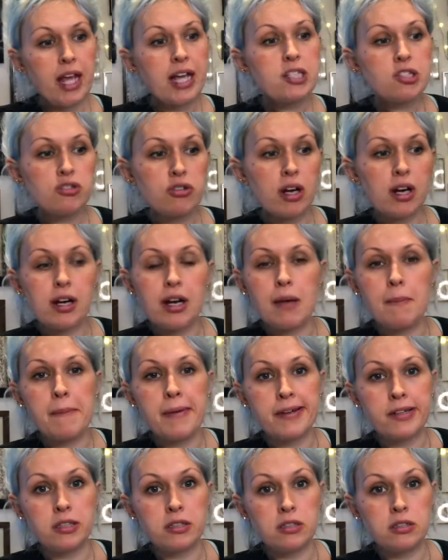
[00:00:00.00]
struggling
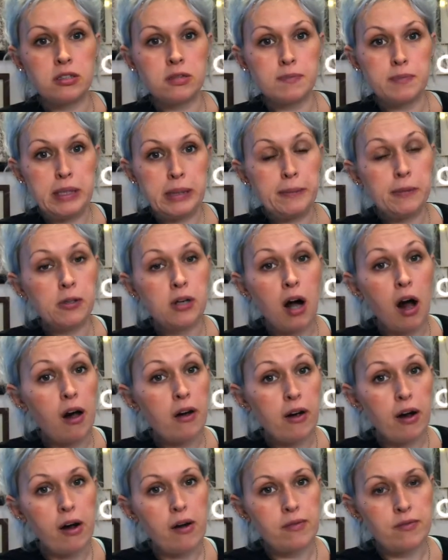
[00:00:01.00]
because people can't
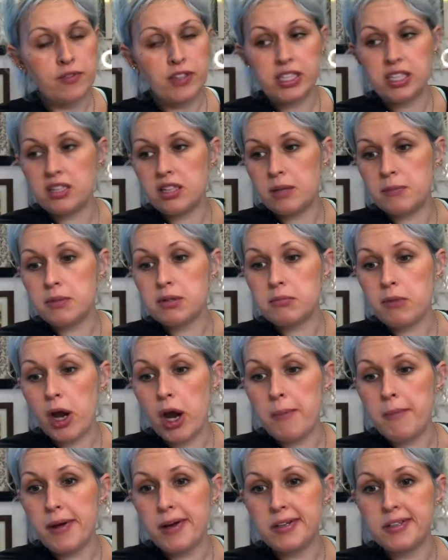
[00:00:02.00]
go and visit them at the
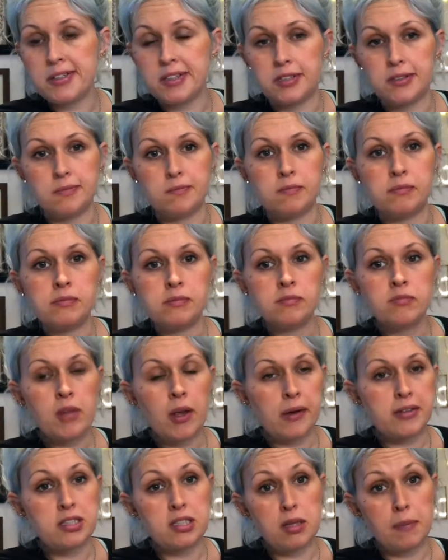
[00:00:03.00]
moment, and
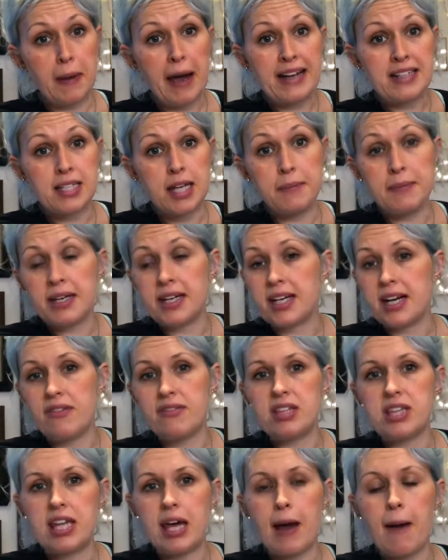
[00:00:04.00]
because of the pandemic and
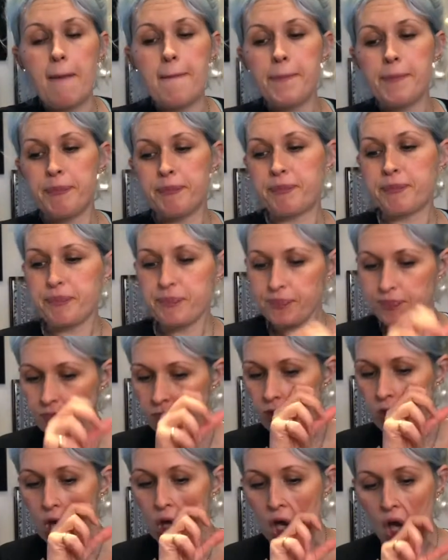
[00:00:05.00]
everything.
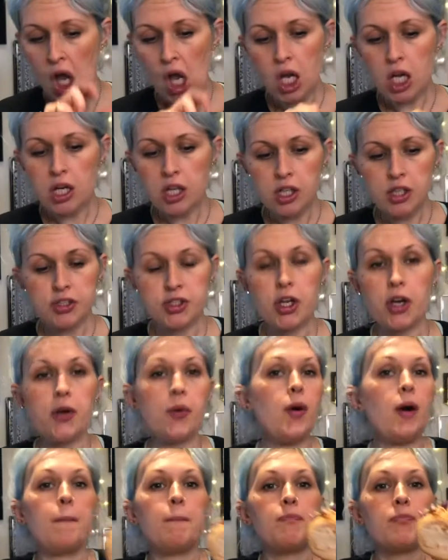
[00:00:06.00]
So
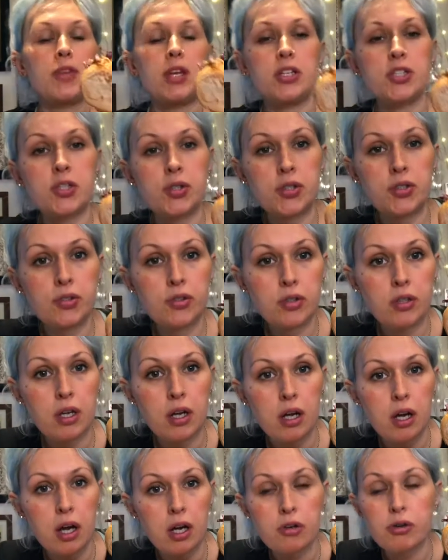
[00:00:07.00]

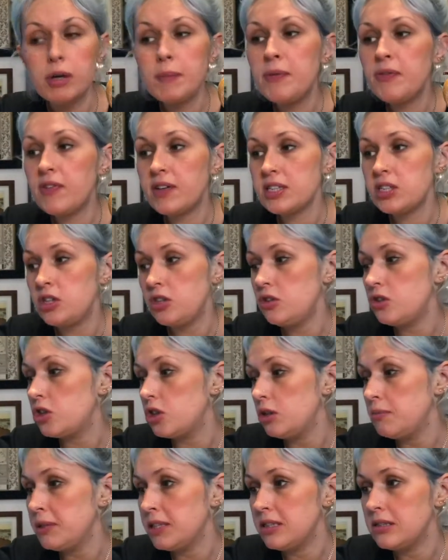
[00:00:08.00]
a group of us
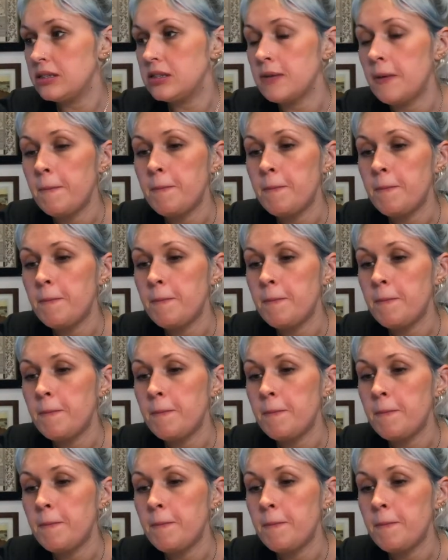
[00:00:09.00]
YouTubers